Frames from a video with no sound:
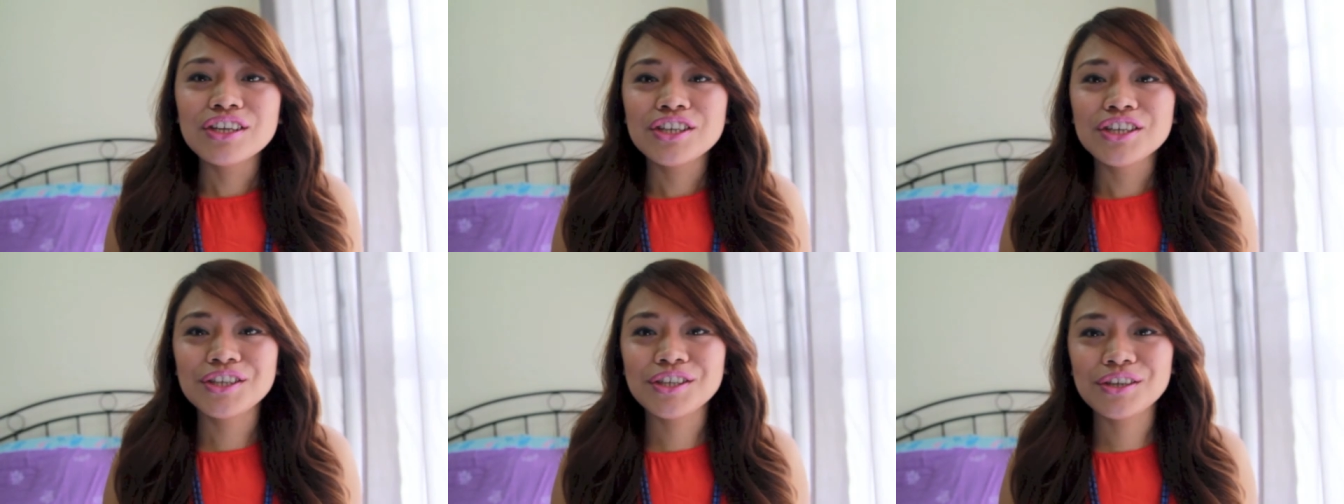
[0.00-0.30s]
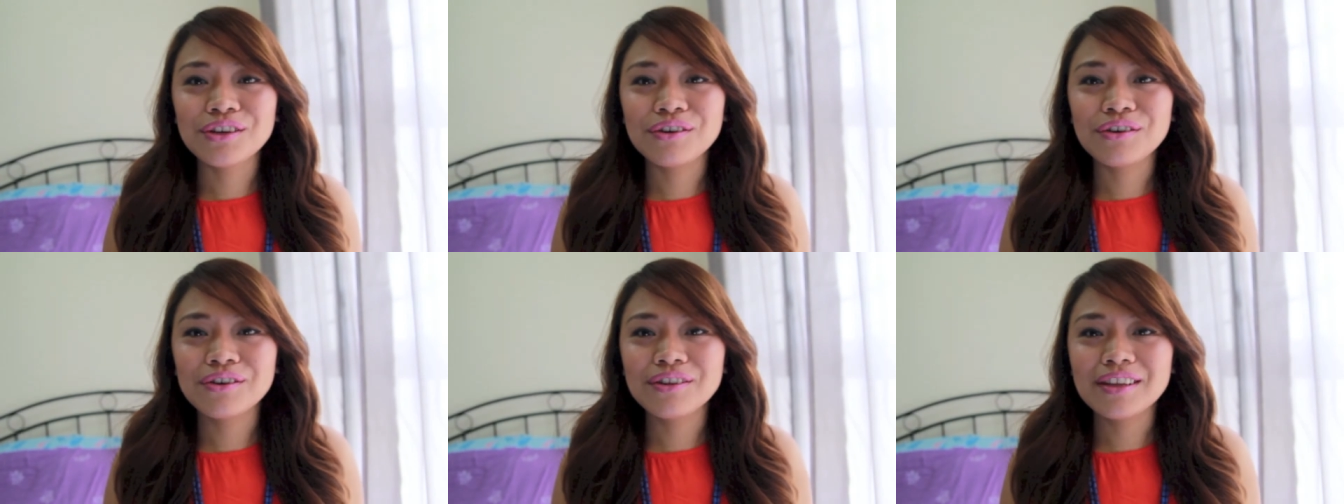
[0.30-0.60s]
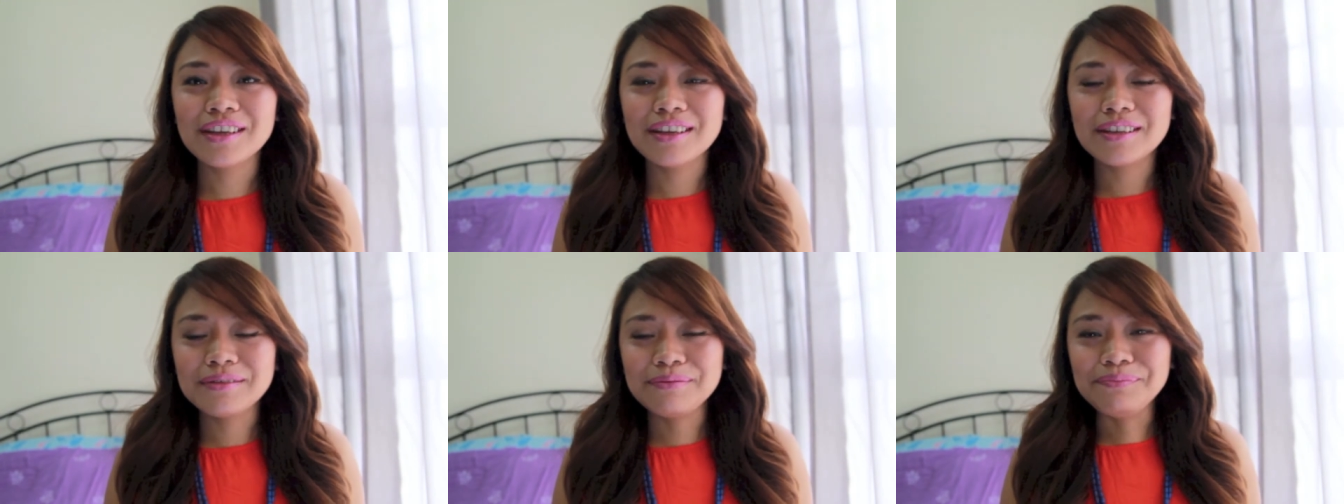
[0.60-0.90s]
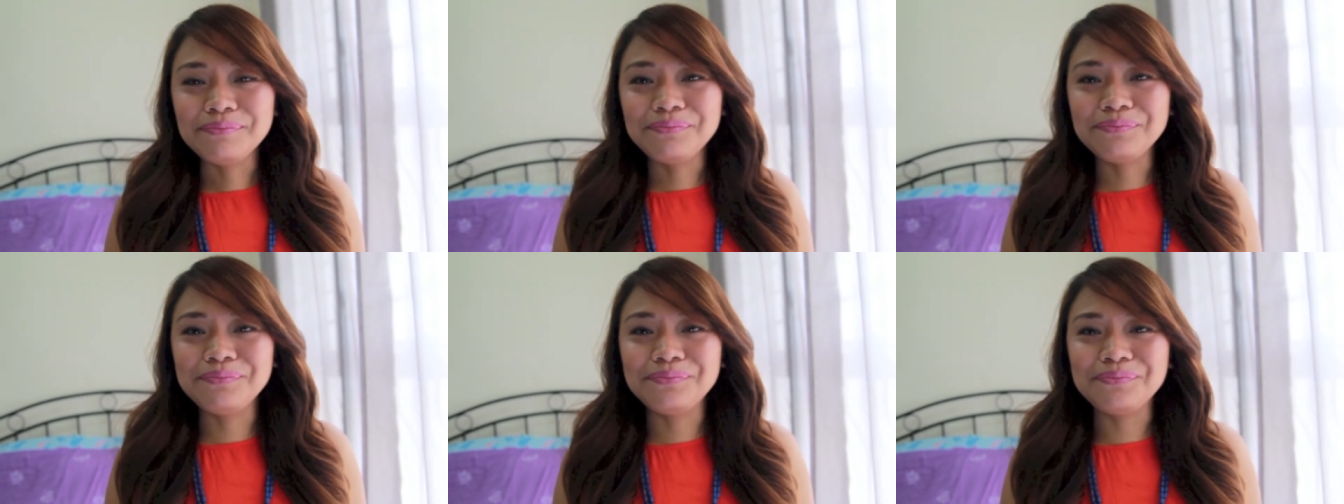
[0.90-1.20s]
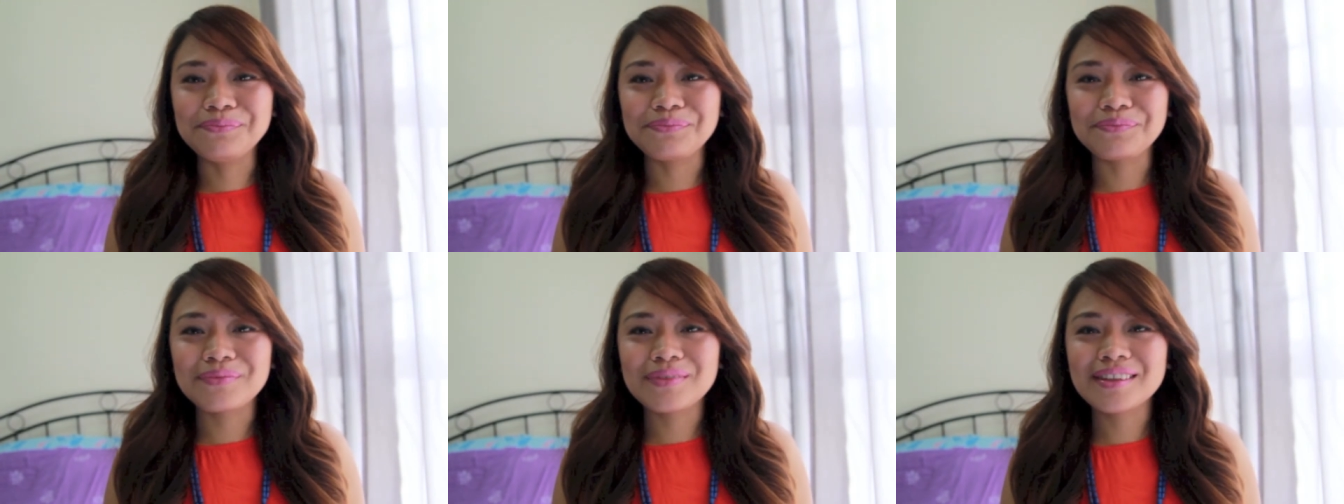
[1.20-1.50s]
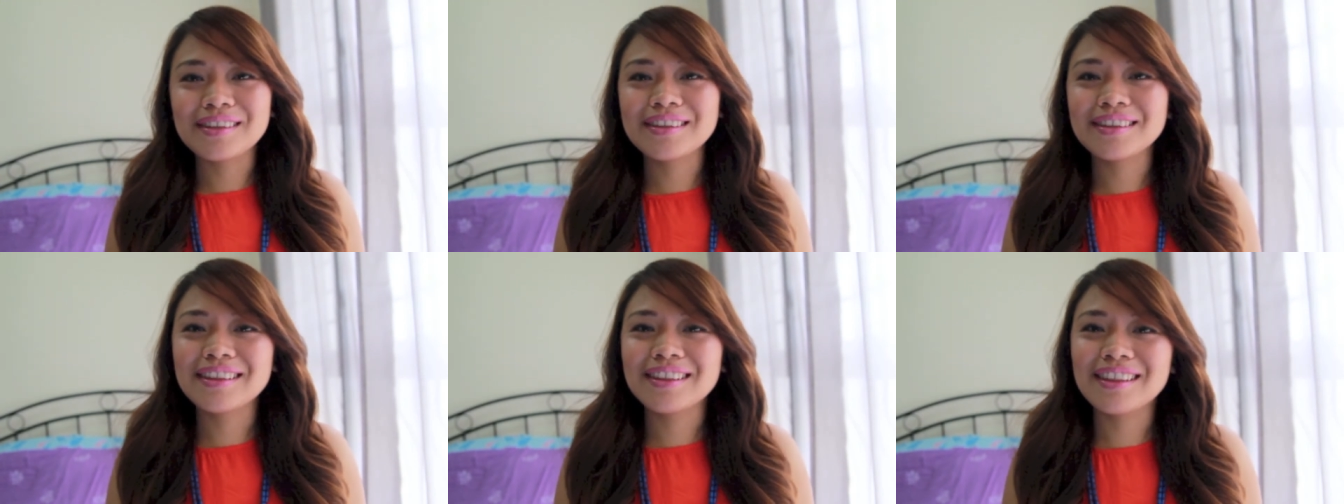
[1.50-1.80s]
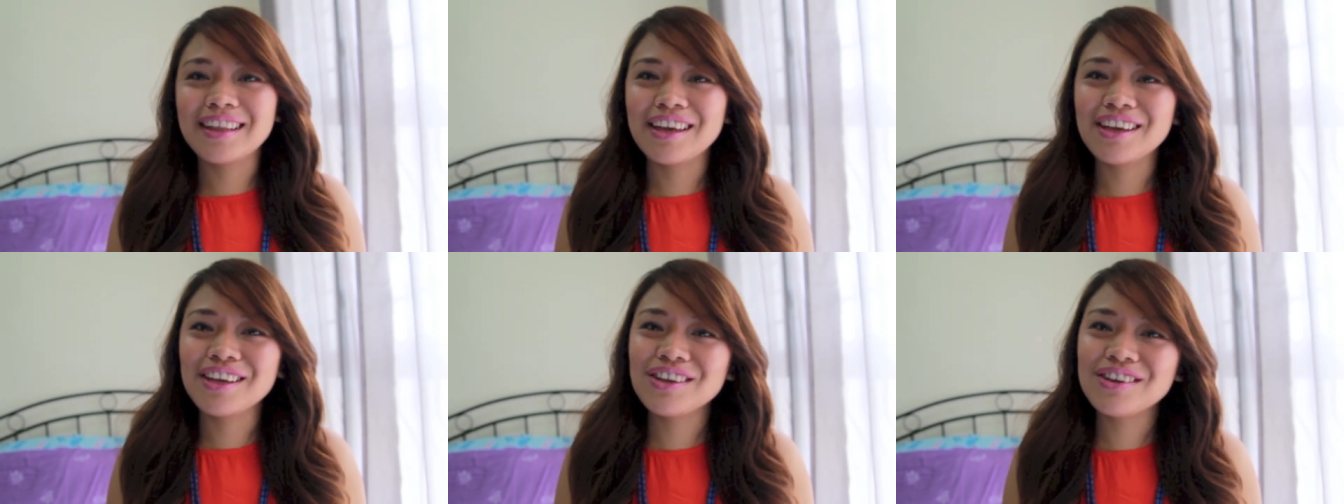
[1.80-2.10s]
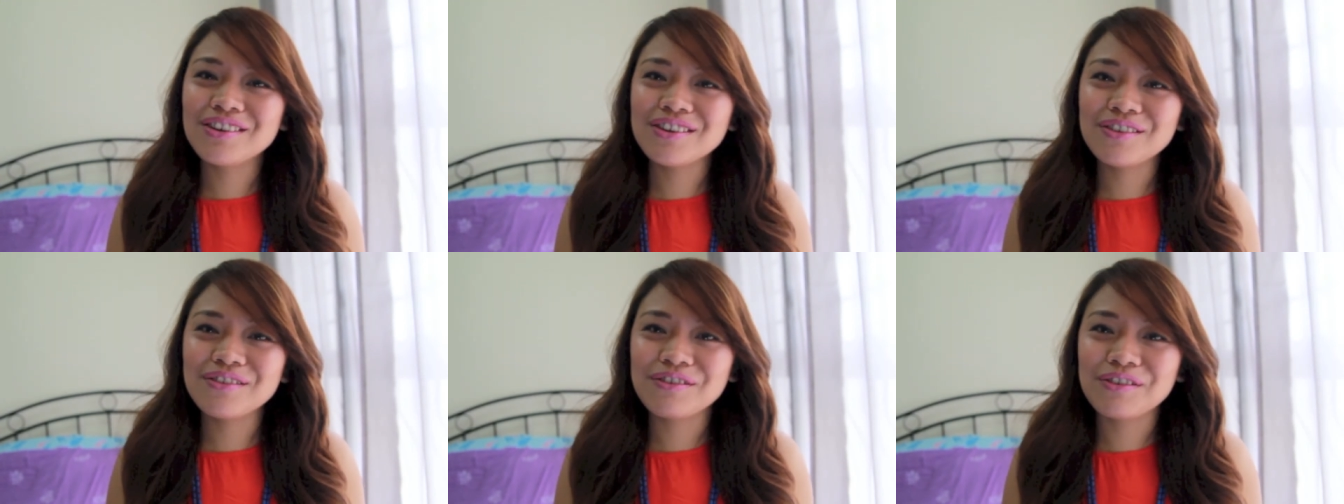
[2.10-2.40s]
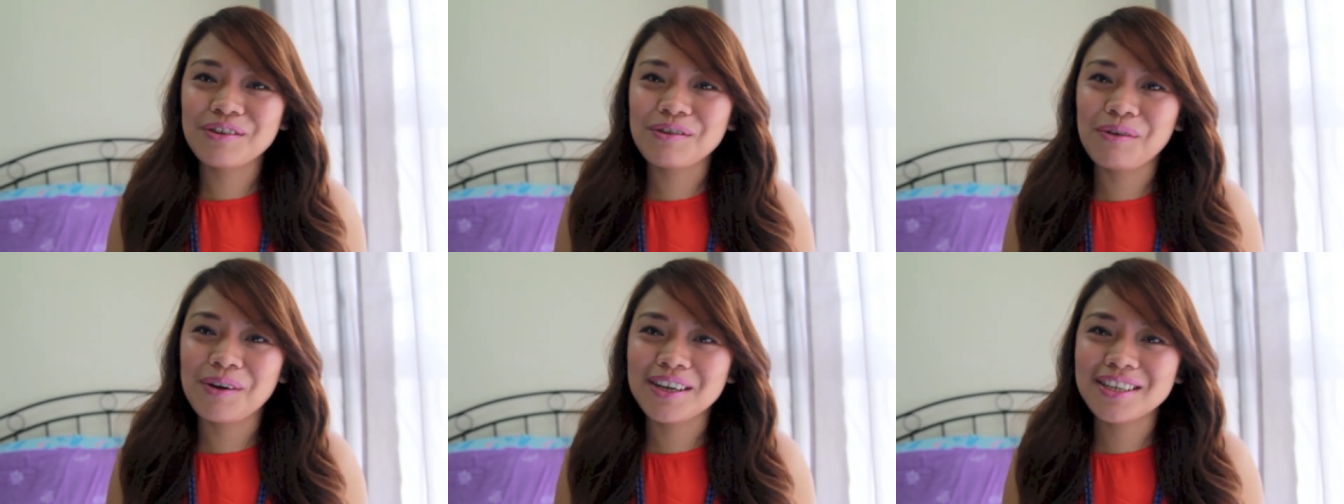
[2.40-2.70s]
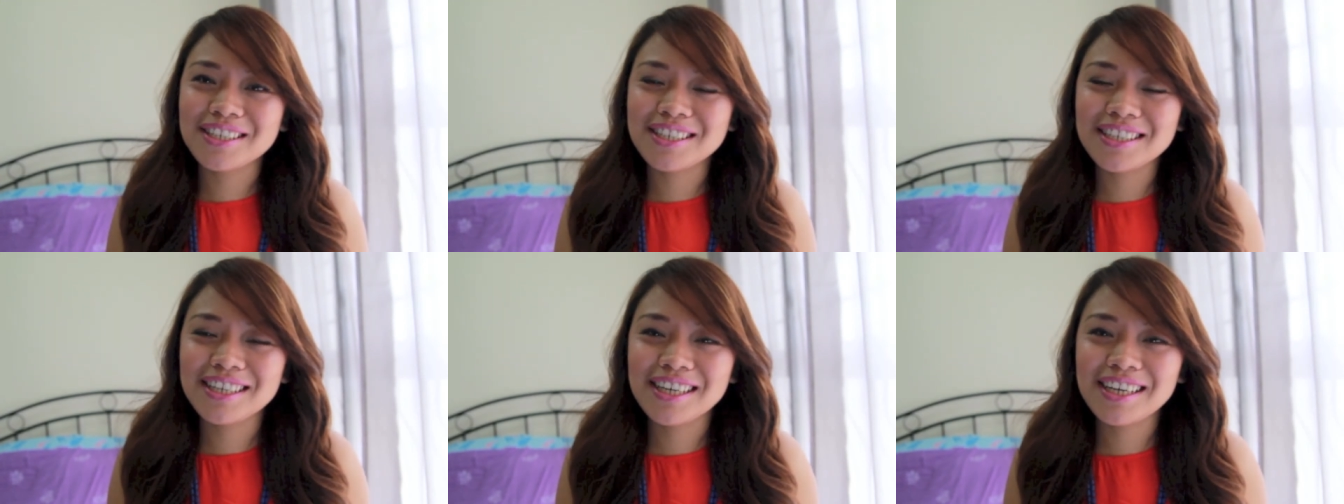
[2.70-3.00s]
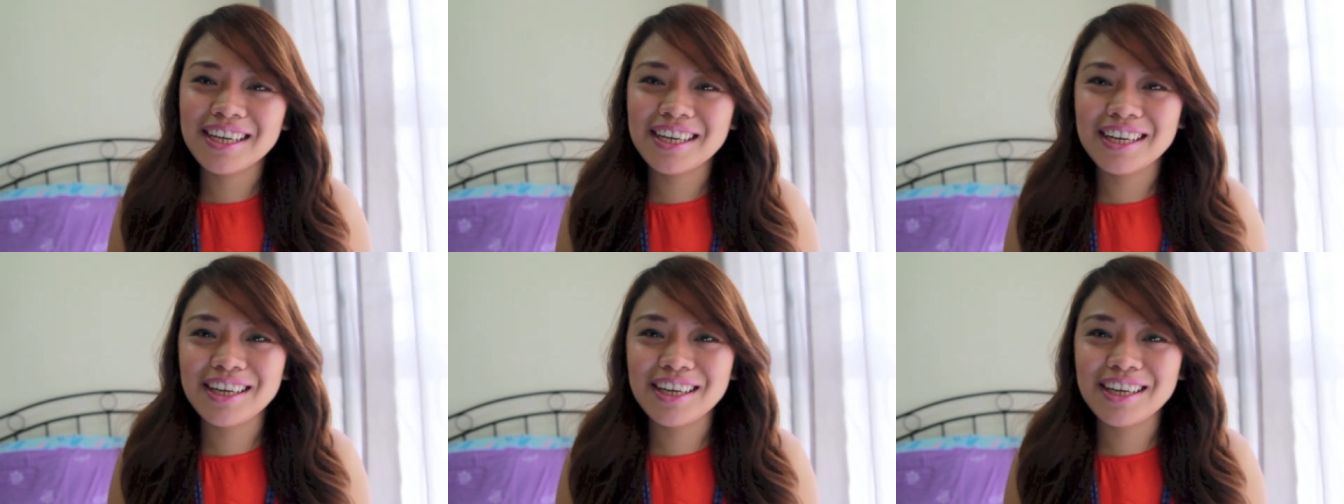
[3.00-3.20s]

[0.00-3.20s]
So then, thank you for watching,